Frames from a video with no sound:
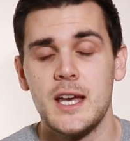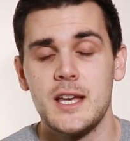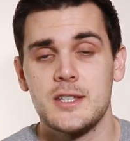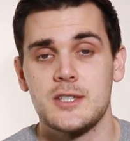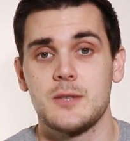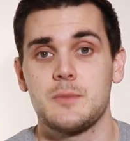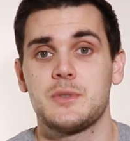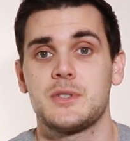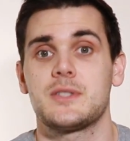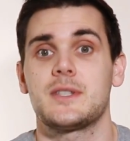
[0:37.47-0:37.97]

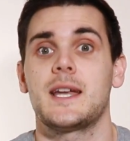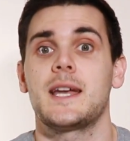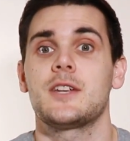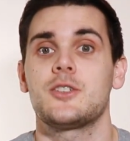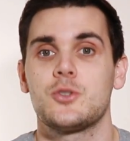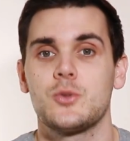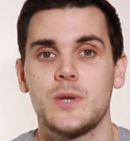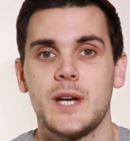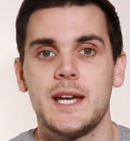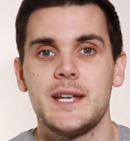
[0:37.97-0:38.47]

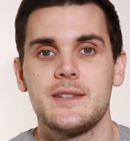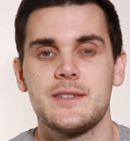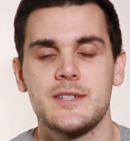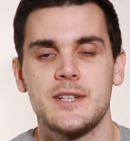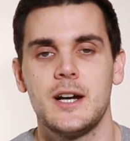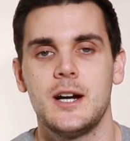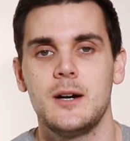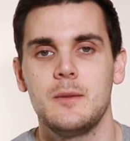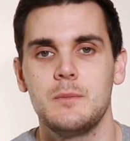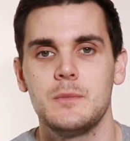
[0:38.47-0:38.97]
substantial gains
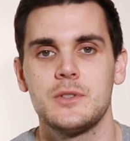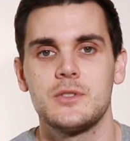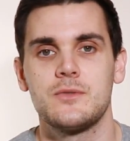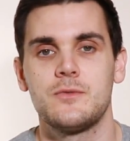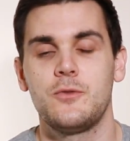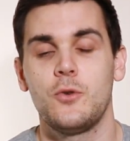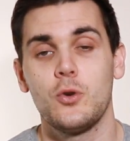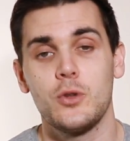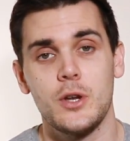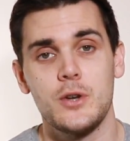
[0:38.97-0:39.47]
come
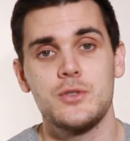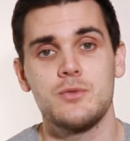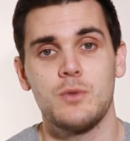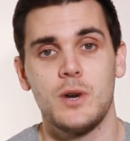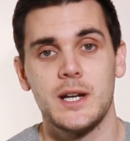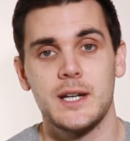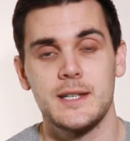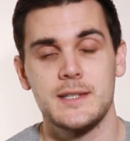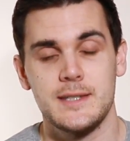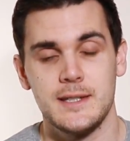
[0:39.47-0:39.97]
for those
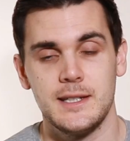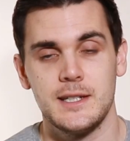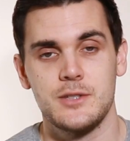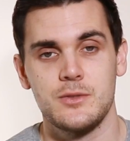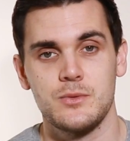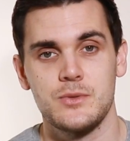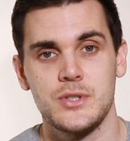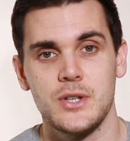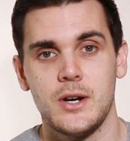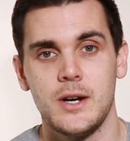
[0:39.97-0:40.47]
riders in
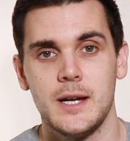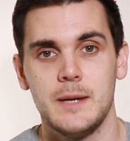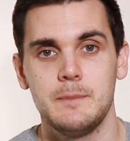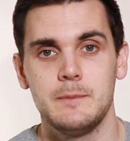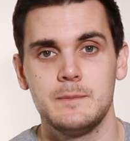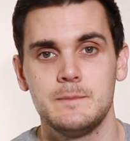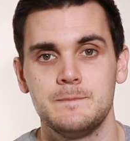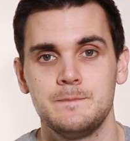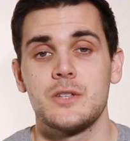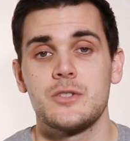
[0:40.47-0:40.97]
little
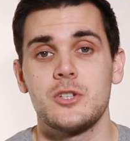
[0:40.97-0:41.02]
time.